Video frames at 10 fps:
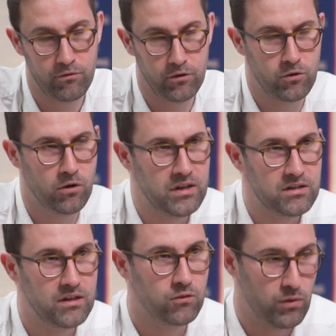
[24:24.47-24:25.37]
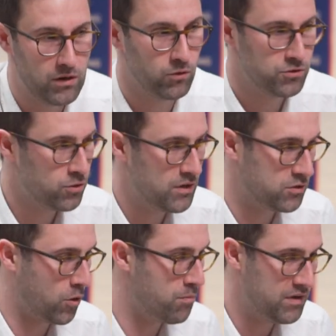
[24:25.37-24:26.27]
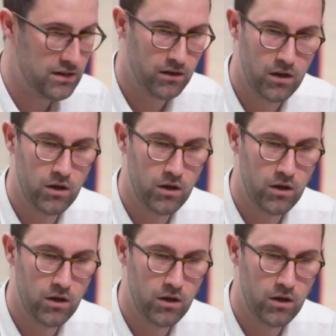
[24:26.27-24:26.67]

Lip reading: for the colleagues, that we also as a company